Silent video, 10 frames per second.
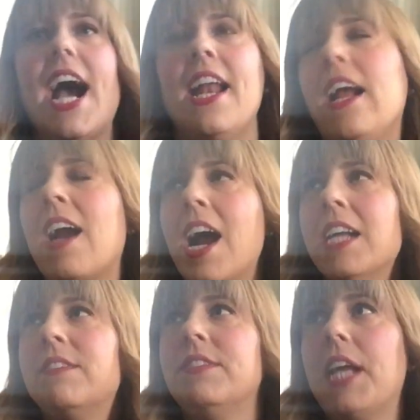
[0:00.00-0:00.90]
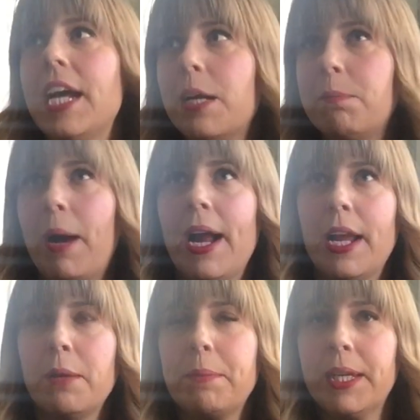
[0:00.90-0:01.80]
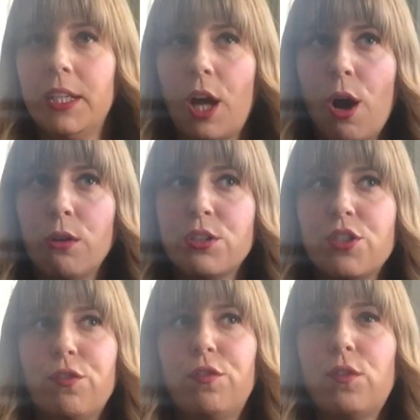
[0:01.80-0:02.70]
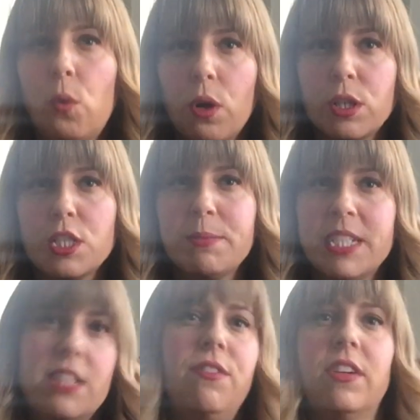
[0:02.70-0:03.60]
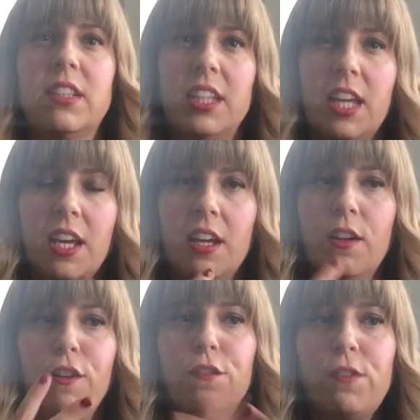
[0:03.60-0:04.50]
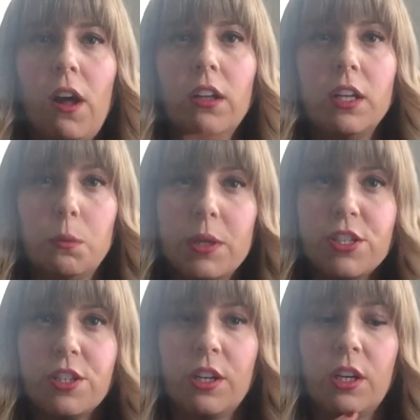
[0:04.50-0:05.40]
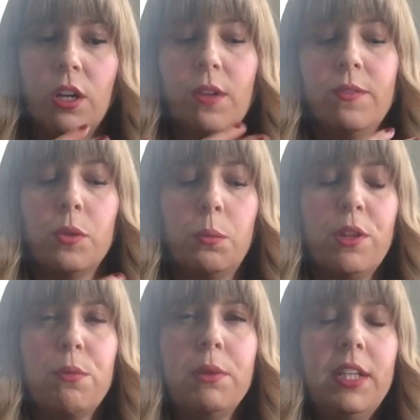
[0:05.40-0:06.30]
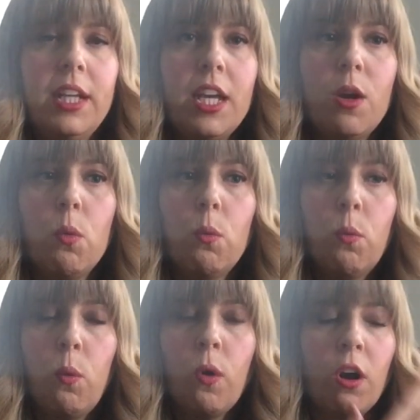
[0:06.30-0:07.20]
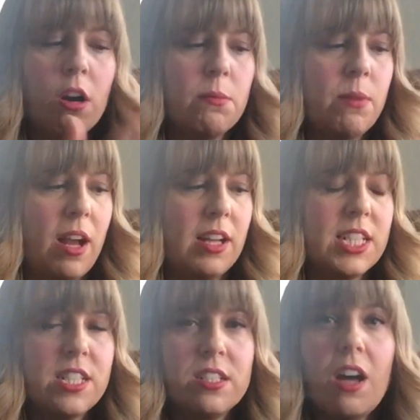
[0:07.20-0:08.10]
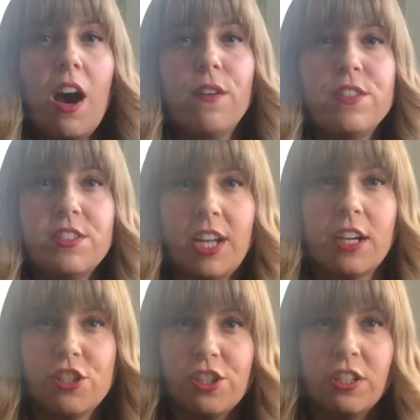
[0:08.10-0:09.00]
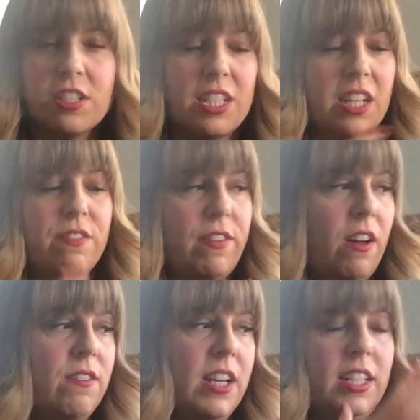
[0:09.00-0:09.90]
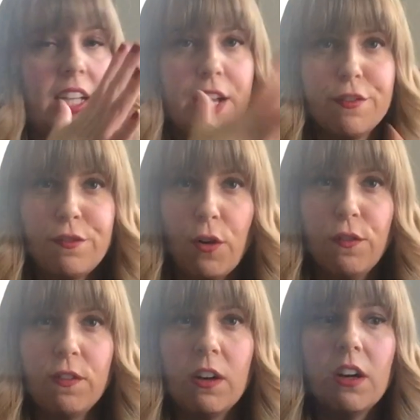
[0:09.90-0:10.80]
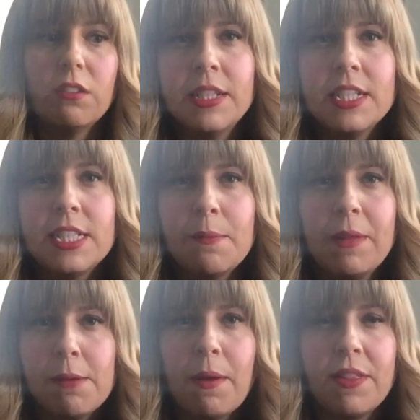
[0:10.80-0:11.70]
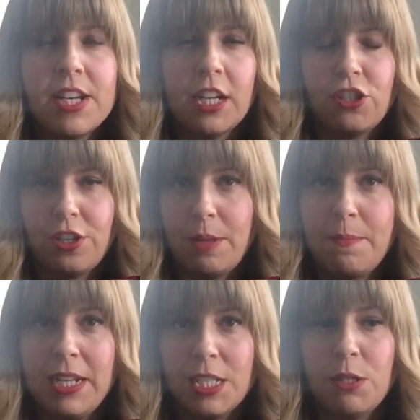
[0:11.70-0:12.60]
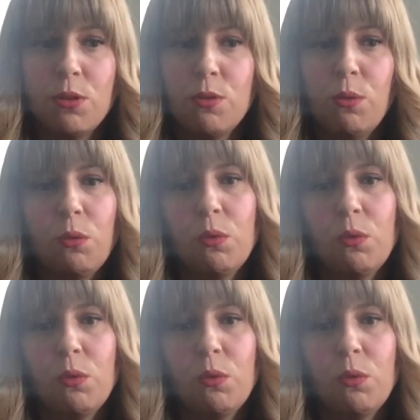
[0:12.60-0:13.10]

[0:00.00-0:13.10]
And I kind of like buying pillows for specifically fall and winter with really warm, soft textures like velvet, like faux fur. There's something about the texture that makes you